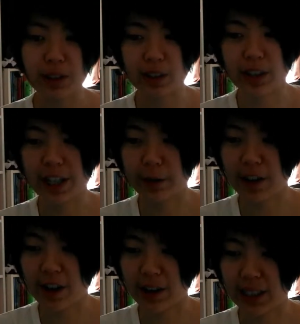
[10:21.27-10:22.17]
thing to take away
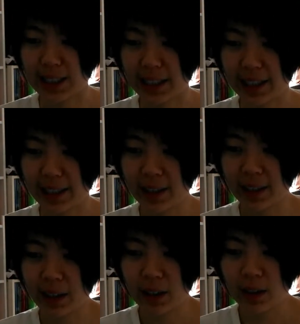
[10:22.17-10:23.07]
here is like,
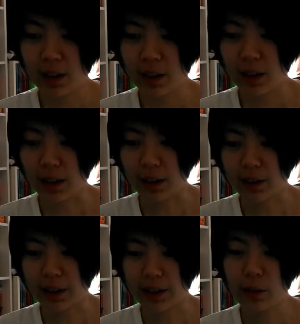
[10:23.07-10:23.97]

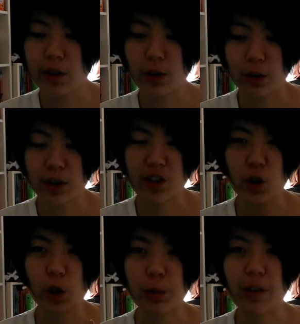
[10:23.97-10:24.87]
I think when you're trying to
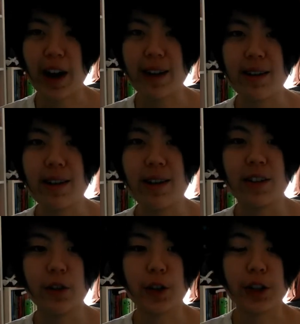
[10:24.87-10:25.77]
incorporate
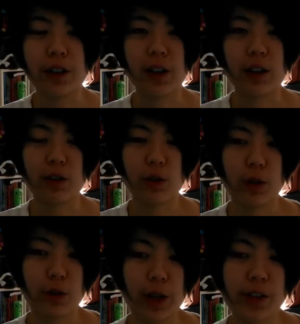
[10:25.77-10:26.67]
your, or
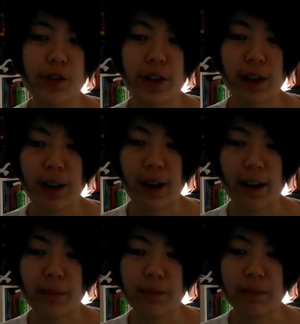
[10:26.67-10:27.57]
trying to kind
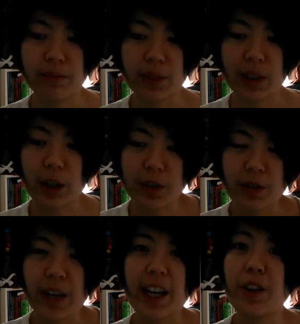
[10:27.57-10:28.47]
of
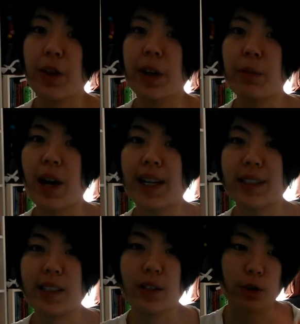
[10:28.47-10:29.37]
cultivate a creative
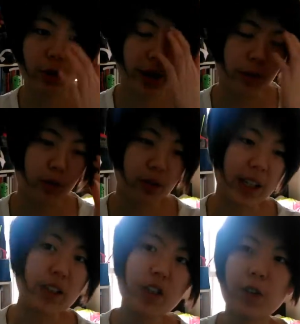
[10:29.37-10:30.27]
practice, or try to sort of
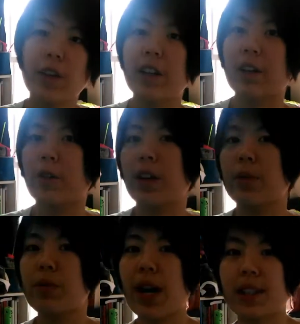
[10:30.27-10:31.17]
integrate a
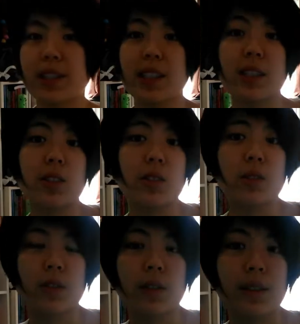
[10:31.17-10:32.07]
creative practice into
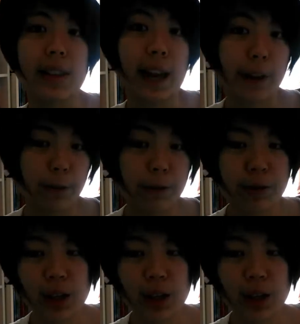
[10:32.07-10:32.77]
your life.